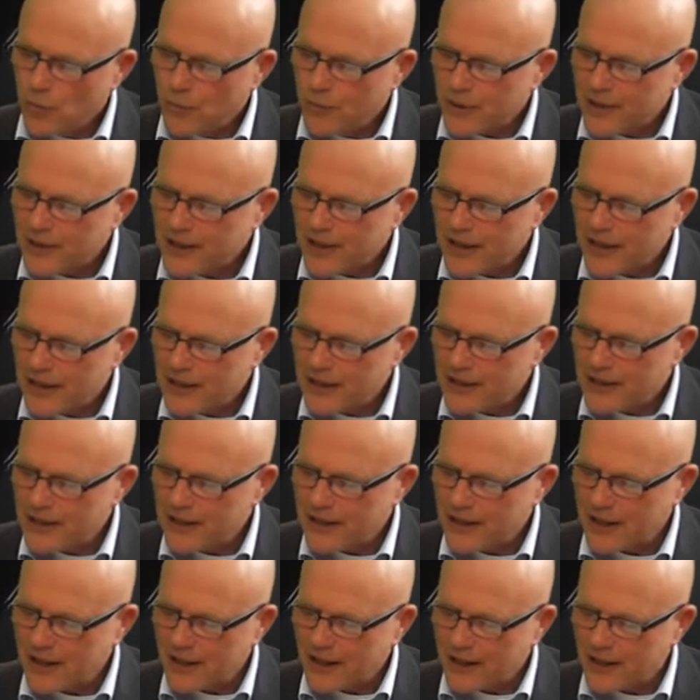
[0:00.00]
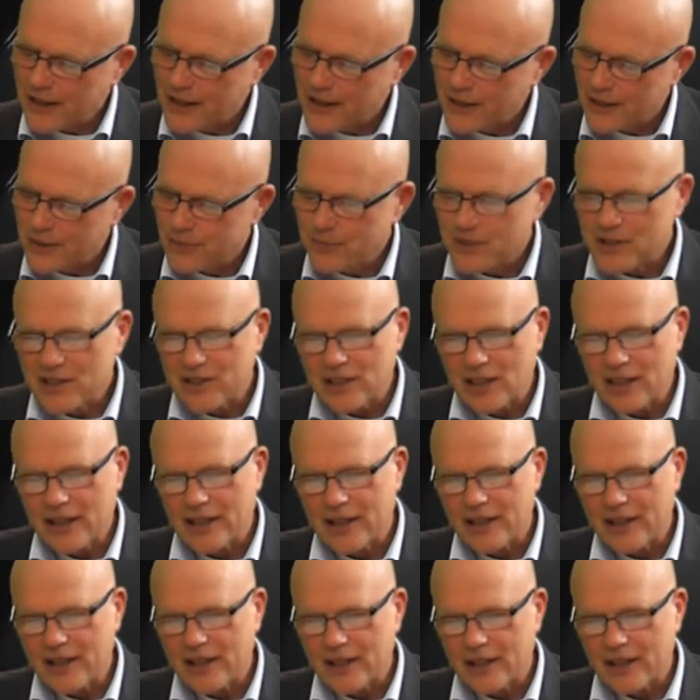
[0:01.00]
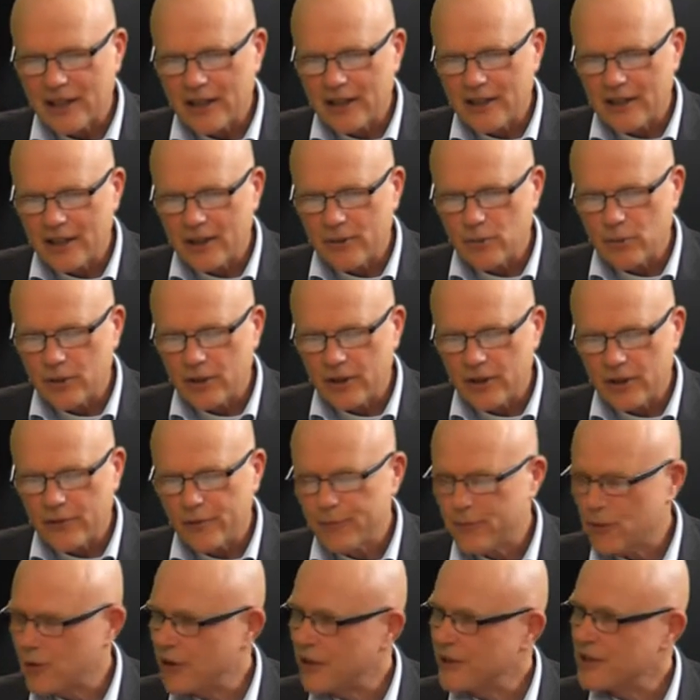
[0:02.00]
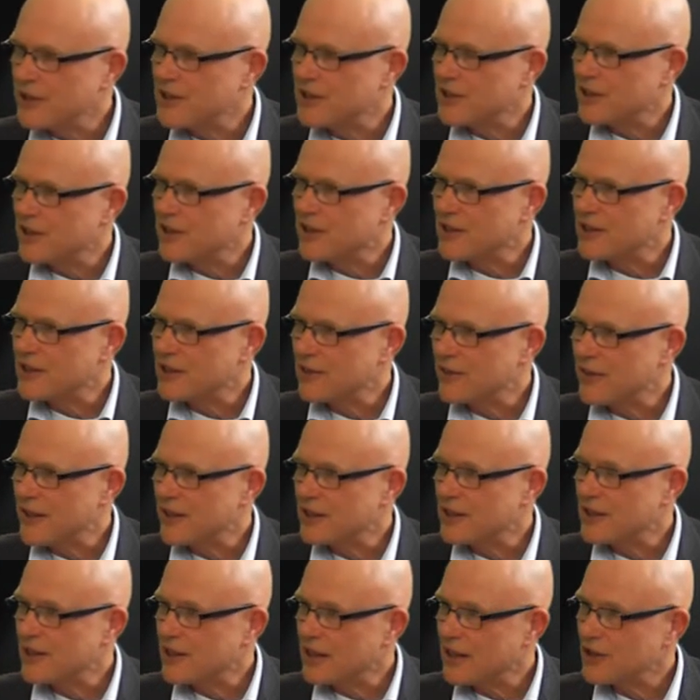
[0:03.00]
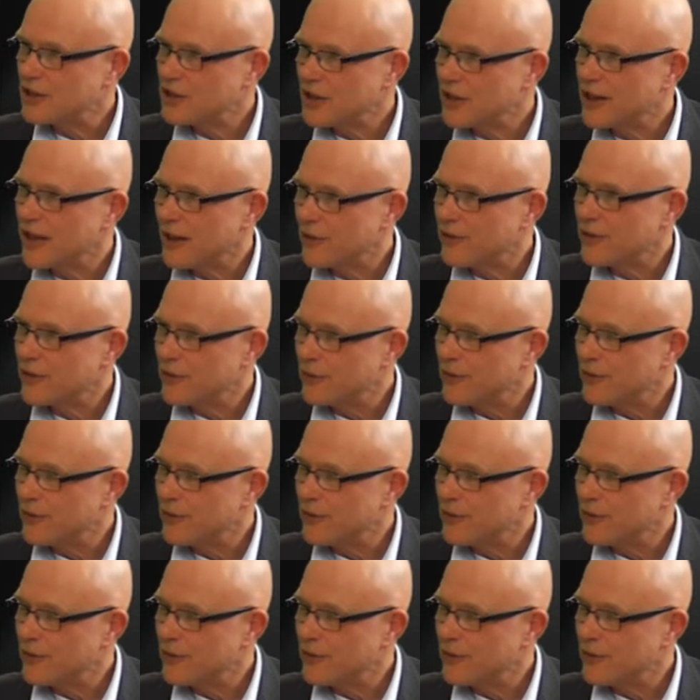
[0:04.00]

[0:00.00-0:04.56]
Well, McCain, I heard him saying, and I wouldn't have credited this if they didn't actually have